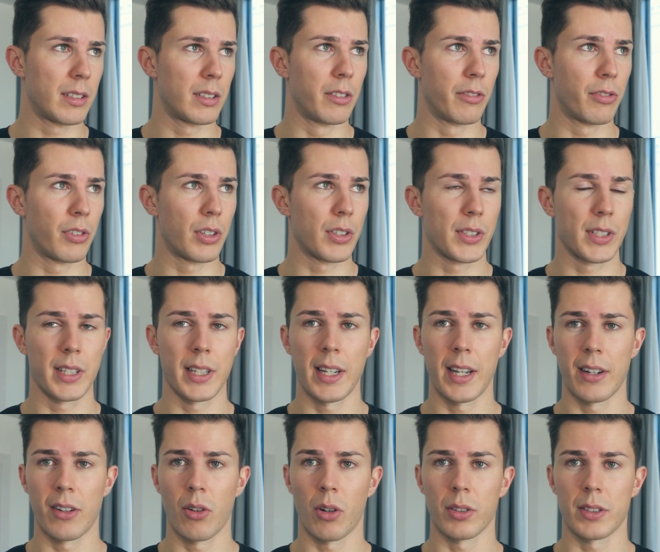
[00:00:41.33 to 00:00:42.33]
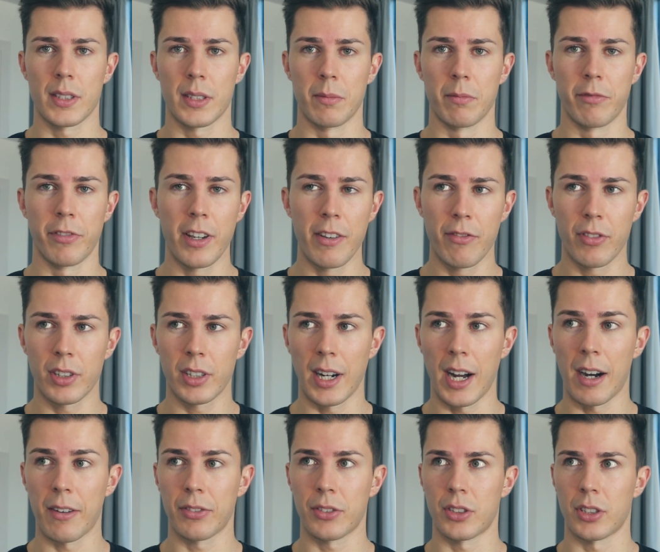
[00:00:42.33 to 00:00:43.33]
The first day I got some fever
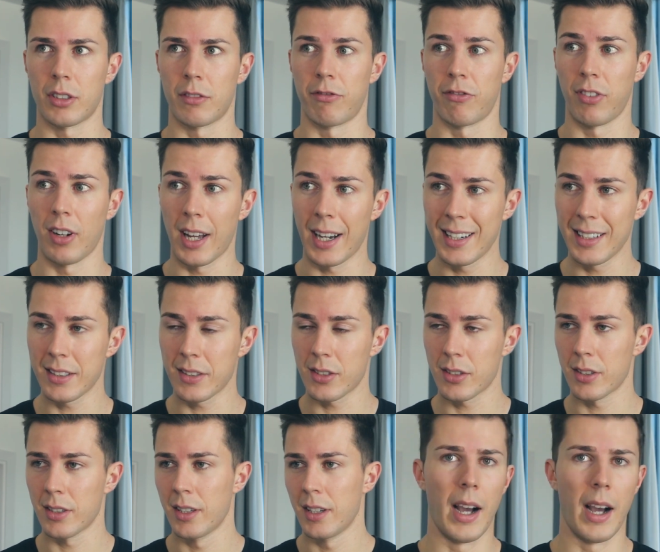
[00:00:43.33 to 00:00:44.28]
after a flight.